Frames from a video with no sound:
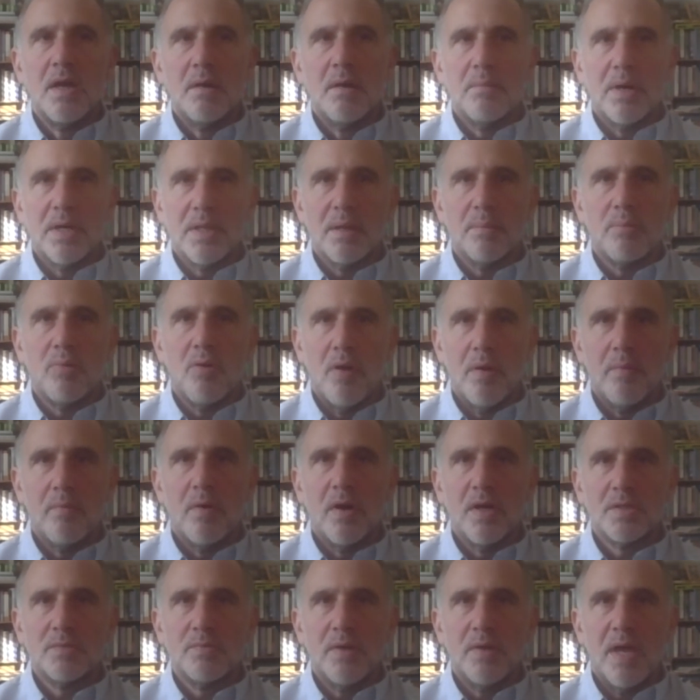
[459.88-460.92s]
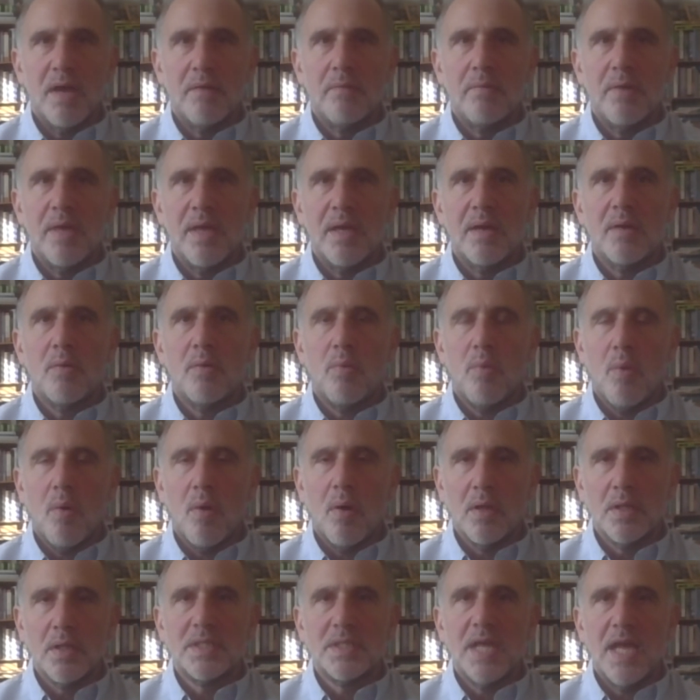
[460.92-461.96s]
But the point was we
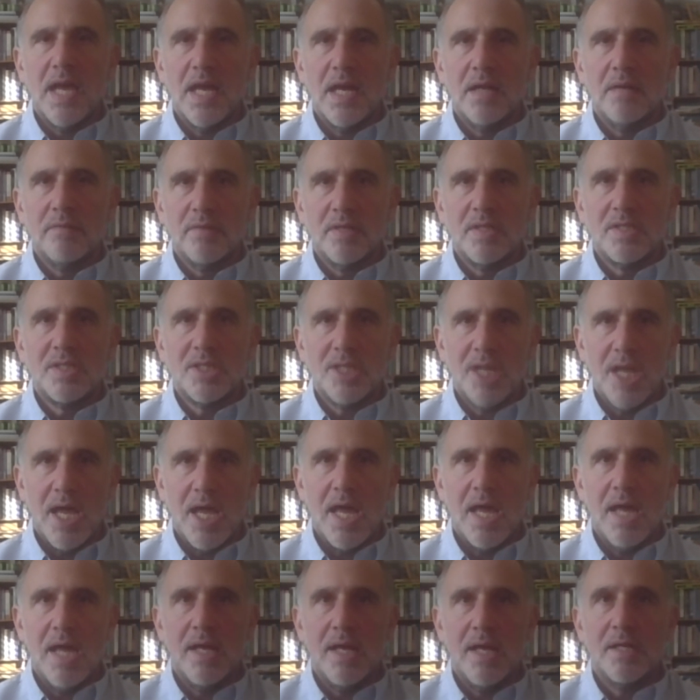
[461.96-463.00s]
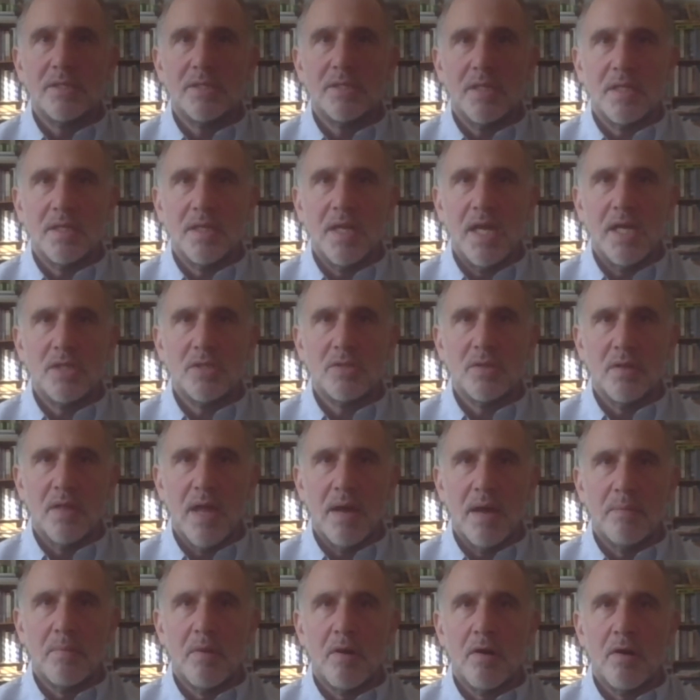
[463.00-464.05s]
qualitatively changed the nature of
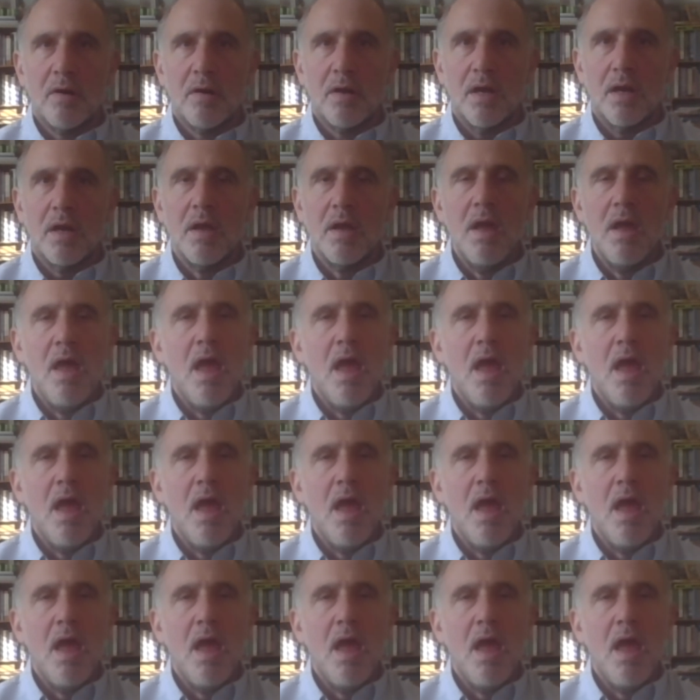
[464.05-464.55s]
that market